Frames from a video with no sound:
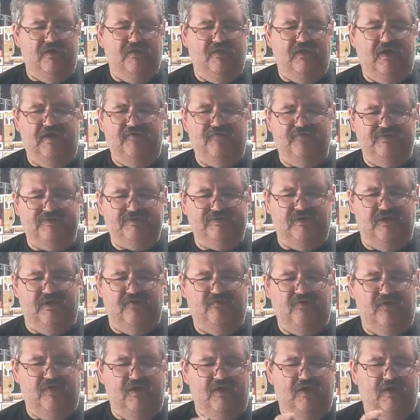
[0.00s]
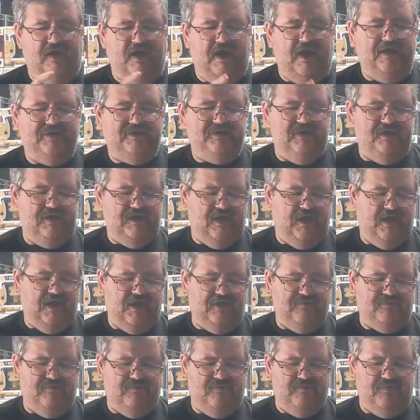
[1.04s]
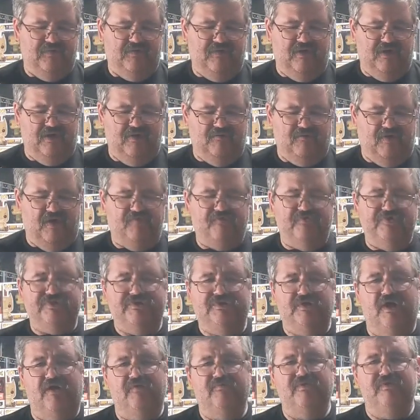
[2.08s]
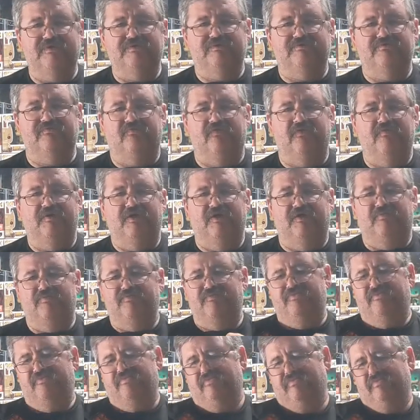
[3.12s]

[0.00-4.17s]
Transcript: life and stuff. I actually got Marvel Zombies from him,